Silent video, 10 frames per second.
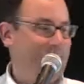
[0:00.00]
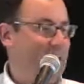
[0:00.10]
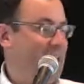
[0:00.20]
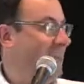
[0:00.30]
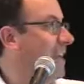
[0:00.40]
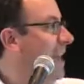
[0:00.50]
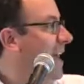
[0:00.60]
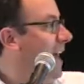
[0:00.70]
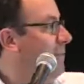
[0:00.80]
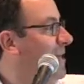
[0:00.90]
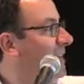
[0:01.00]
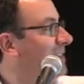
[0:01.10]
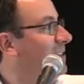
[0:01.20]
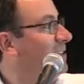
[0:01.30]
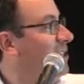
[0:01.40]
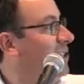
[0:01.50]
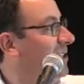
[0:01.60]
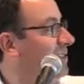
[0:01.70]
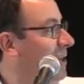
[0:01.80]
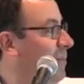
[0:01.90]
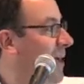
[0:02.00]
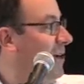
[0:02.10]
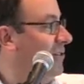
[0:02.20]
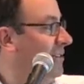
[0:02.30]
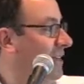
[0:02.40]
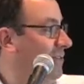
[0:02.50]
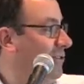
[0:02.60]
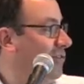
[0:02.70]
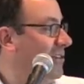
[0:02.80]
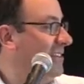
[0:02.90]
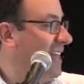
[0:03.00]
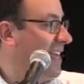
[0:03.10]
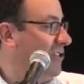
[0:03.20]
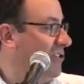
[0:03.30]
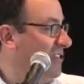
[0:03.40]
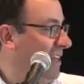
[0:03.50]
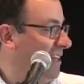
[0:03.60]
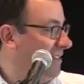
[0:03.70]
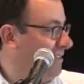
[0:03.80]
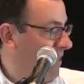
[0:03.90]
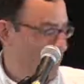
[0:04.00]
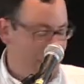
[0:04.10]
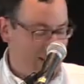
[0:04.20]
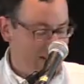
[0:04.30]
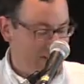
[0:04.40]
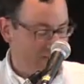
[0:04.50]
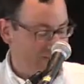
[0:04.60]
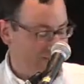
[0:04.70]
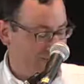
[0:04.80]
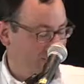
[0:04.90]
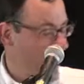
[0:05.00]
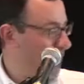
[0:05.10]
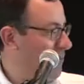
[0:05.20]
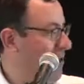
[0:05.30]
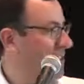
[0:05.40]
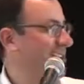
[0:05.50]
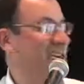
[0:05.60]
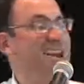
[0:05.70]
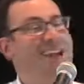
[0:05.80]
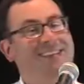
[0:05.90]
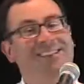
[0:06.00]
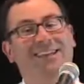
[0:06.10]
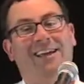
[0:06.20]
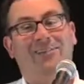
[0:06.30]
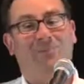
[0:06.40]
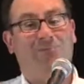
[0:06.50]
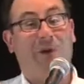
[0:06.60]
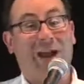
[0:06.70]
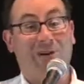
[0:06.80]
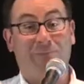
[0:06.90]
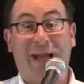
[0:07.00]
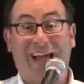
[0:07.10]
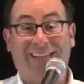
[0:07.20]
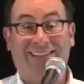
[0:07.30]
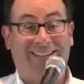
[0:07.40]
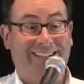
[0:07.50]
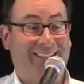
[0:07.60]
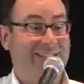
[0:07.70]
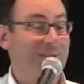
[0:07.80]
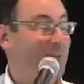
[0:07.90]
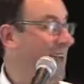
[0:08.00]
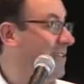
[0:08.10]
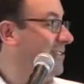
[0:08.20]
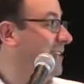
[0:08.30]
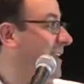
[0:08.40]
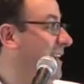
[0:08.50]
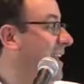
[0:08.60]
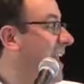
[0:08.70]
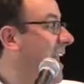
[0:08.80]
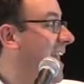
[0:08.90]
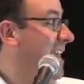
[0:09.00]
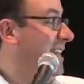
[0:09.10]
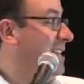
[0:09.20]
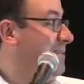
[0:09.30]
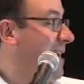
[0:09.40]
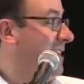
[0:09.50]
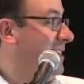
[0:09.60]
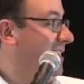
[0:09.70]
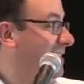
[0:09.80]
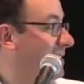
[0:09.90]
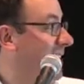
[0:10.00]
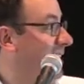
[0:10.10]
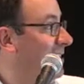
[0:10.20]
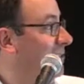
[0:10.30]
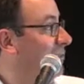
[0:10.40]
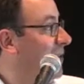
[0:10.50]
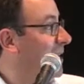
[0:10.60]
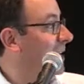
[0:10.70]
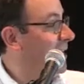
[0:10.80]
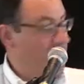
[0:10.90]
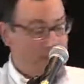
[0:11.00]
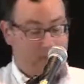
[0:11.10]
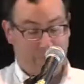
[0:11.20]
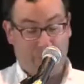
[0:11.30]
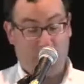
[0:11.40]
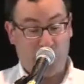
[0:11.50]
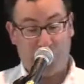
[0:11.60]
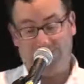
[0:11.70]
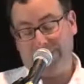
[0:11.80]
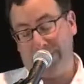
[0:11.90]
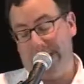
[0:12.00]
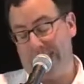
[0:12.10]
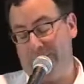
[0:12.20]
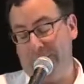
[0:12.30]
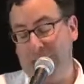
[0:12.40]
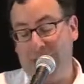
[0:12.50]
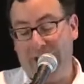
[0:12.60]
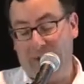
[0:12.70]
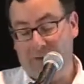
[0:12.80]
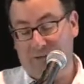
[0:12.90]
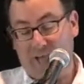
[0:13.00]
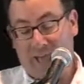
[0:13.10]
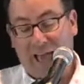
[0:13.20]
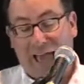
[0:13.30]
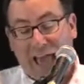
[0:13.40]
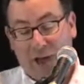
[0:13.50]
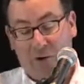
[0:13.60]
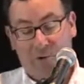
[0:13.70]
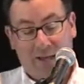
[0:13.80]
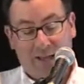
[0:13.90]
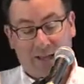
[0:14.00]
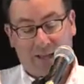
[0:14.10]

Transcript: and make uh, make decisions about stuff. So Chris Anderson, uh, I apologize for the small print here, he's the editor of Wired magazine. In 2008, he made this, uh, this big, uh, bold claim about how